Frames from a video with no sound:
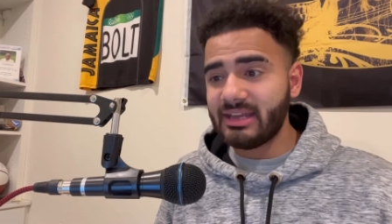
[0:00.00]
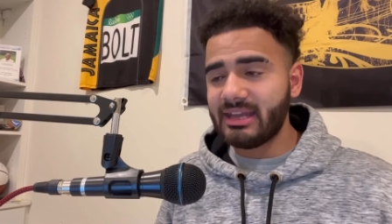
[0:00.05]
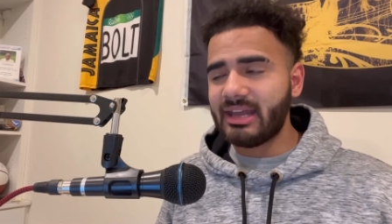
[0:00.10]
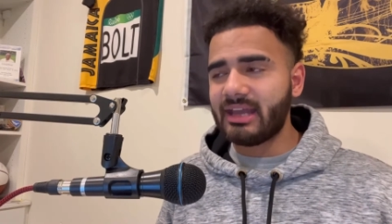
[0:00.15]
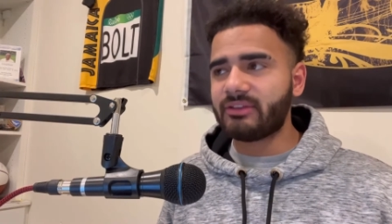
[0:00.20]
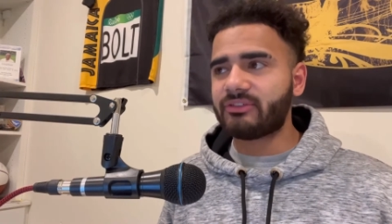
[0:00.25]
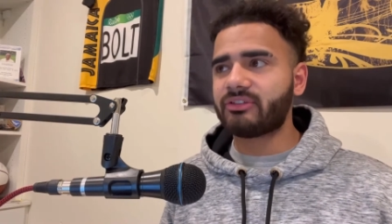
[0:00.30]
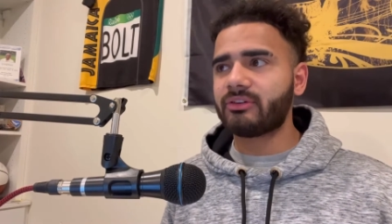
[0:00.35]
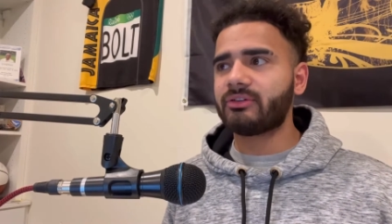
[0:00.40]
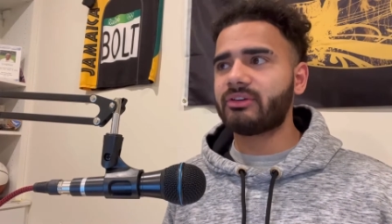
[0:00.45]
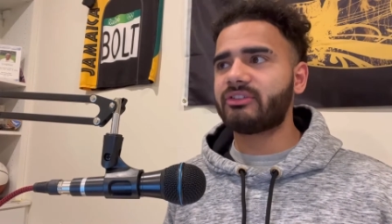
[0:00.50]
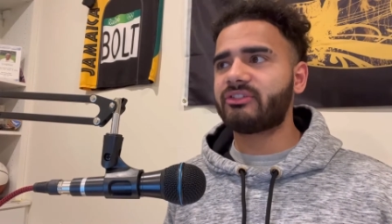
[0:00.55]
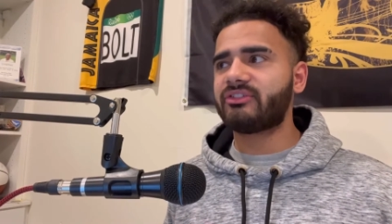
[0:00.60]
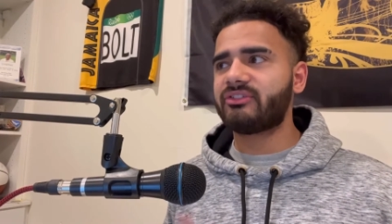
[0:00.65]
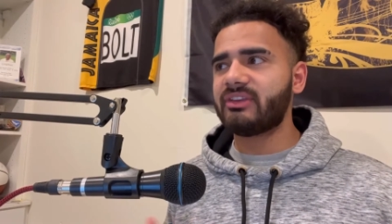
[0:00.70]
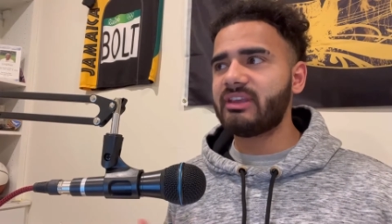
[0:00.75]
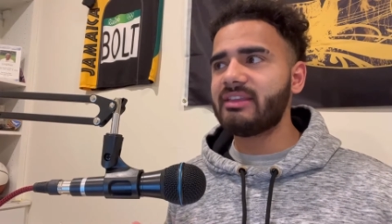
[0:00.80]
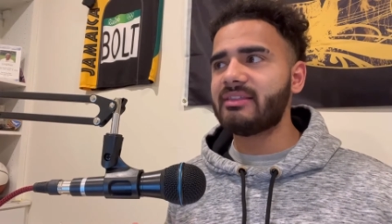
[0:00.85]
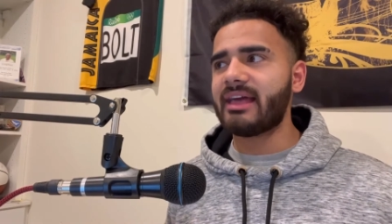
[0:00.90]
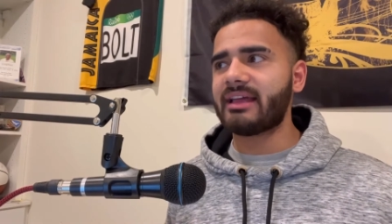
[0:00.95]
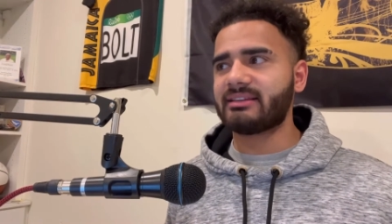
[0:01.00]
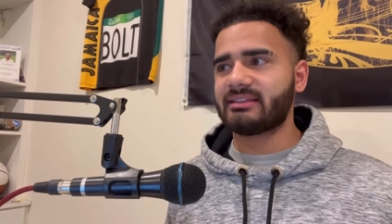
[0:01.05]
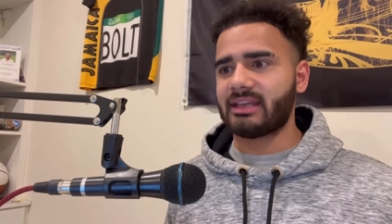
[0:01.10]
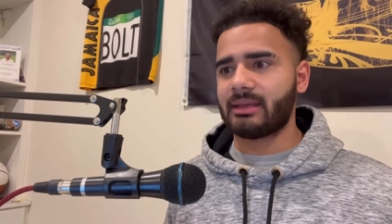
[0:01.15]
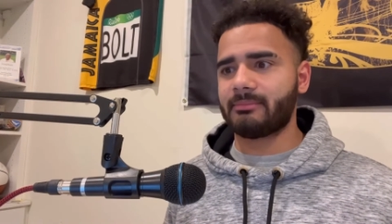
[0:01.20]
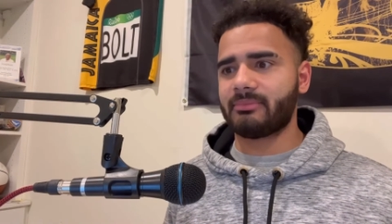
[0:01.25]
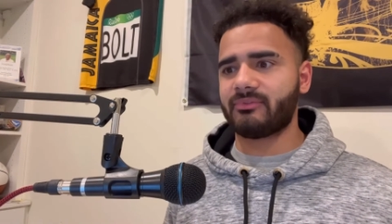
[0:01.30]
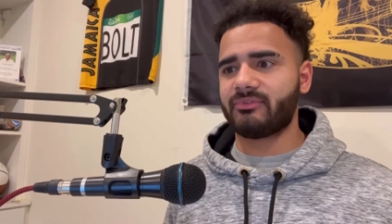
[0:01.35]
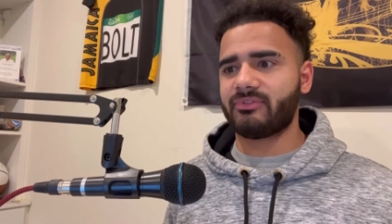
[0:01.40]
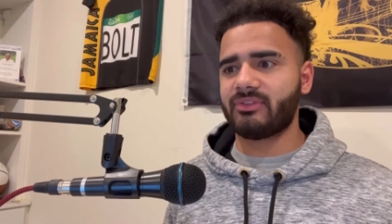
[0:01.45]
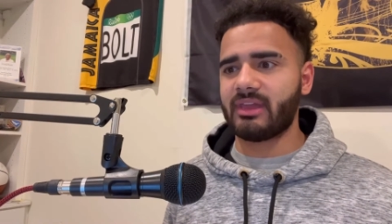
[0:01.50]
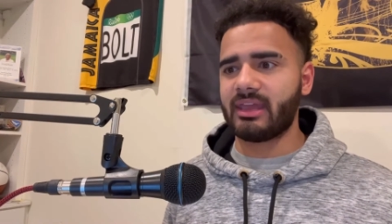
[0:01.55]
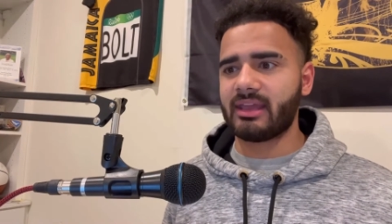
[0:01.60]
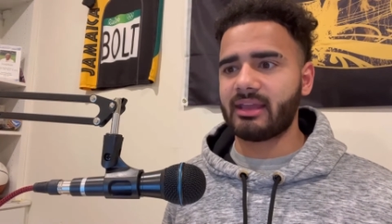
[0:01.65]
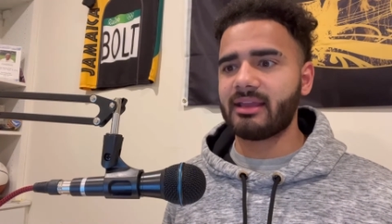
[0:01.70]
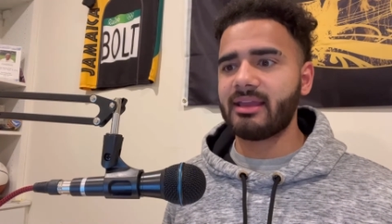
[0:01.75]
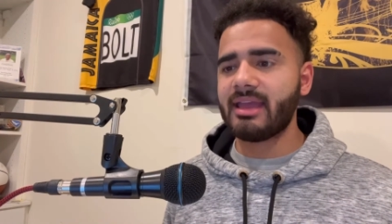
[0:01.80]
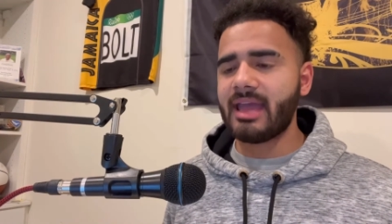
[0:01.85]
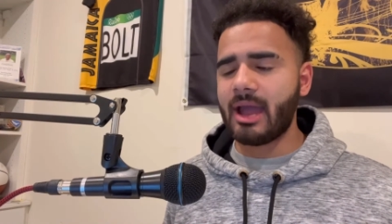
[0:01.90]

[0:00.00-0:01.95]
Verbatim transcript: And so to see that type of thing